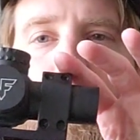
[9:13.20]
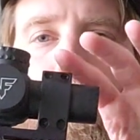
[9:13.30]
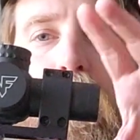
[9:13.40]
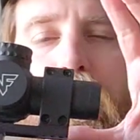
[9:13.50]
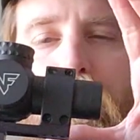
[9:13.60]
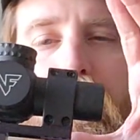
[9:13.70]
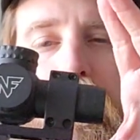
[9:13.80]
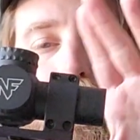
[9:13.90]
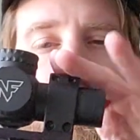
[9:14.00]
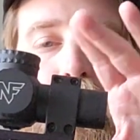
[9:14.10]
on
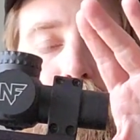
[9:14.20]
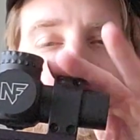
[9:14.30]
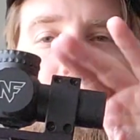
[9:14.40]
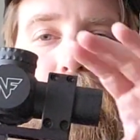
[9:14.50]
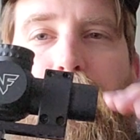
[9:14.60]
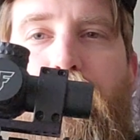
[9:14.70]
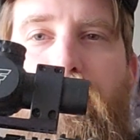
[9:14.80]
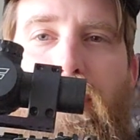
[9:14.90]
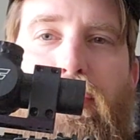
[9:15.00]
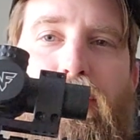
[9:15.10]
the
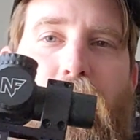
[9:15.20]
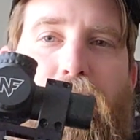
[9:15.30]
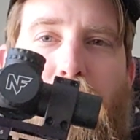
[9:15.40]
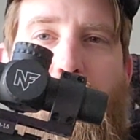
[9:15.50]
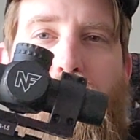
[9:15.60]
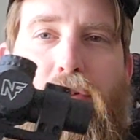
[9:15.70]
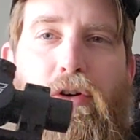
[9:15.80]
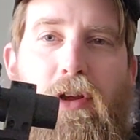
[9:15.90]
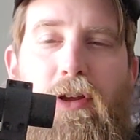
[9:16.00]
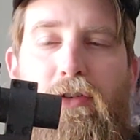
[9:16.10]
manual it says go to
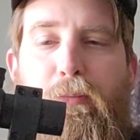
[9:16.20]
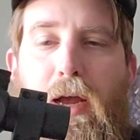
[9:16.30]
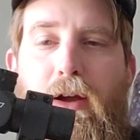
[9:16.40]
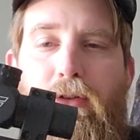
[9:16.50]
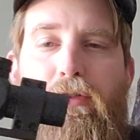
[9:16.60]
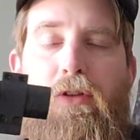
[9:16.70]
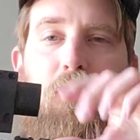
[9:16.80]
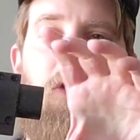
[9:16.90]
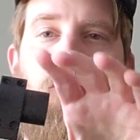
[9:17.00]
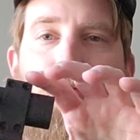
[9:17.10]
30 inch-pounds on
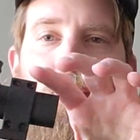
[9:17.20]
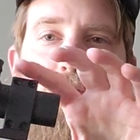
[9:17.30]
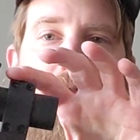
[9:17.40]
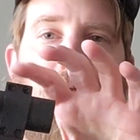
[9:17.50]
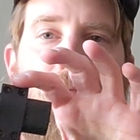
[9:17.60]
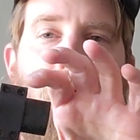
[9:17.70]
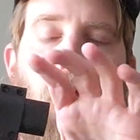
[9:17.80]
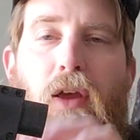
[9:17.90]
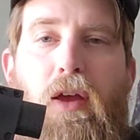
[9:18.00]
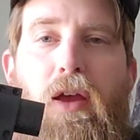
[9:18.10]
these screws,
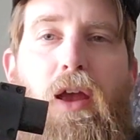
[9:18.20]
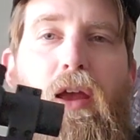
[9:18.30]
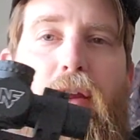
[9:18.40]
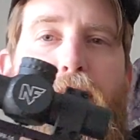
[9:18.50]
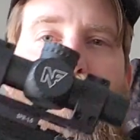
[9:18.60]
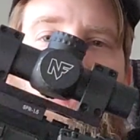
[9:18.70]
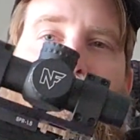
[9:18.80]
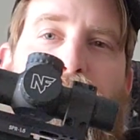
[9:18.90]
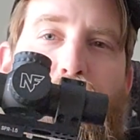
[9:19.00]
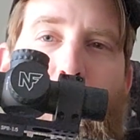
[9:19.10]
and
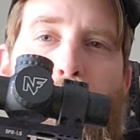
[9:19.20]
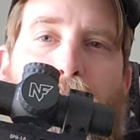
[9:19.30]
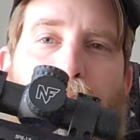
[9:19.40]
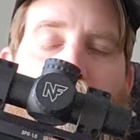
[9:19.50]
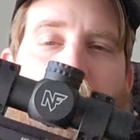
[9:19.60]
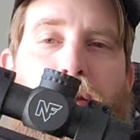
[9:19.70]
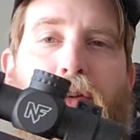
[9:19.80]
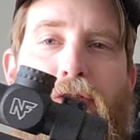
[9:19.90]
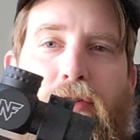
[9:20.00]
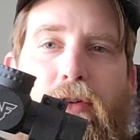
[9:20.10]
most scope
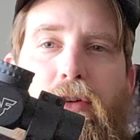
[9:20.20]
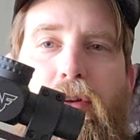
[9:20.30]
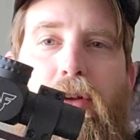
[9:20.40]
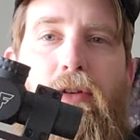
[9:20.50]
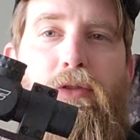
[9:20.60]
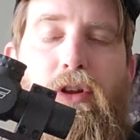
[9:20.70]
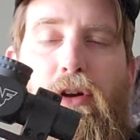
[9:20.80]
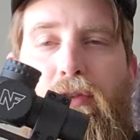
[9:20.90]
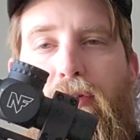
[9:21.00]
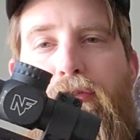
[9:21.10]
bodies,
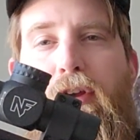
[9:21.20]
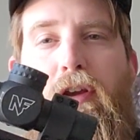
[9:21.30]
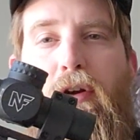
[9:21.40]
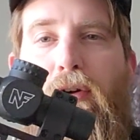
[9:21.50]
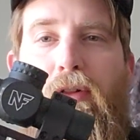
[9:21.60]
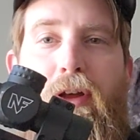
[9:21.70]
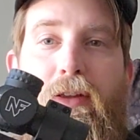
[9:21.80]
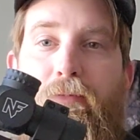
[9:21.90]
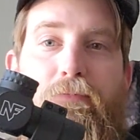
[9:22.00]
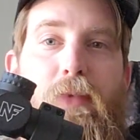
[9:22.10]
they'll say go to
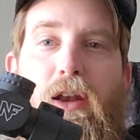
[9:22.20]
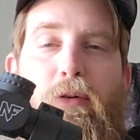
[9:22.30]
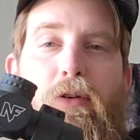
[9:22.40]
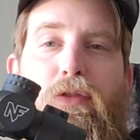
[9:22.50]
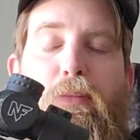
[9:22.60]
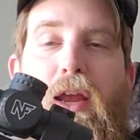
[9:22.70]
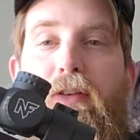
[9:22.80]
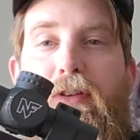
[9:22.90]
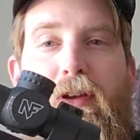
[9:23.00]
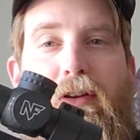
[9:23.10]
like anywhere from
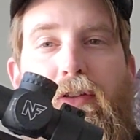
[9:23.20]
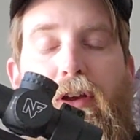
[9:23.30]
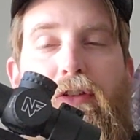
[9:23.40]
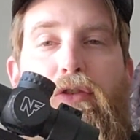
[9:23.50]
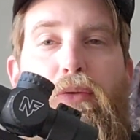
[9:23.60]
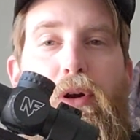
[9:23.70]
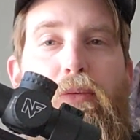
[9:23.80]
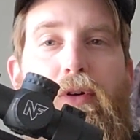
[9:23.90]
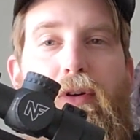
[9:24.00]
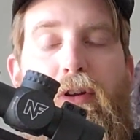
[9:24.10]
18 to like
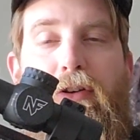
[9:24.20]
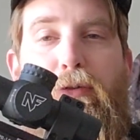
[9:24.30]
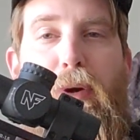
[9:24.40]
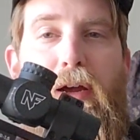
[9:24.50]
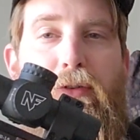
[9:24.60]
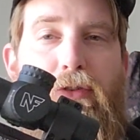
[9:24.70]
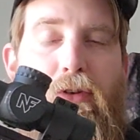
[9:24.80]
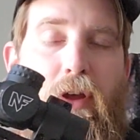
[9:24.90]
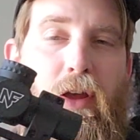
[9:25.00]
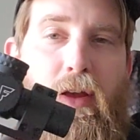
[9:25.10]
21 inch-pounds,
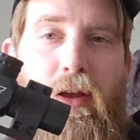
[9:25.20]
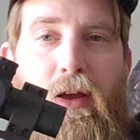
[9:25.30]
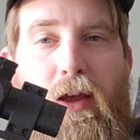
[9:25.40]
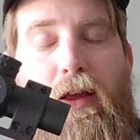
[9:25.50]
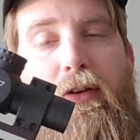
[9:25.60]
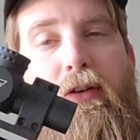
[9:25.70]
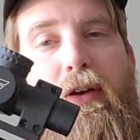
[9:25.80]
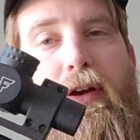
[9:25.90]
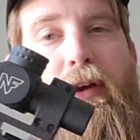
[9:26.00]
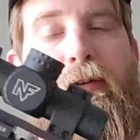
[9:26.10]
and
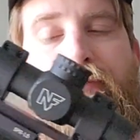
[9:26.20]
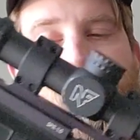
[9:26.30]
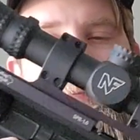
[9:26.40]
that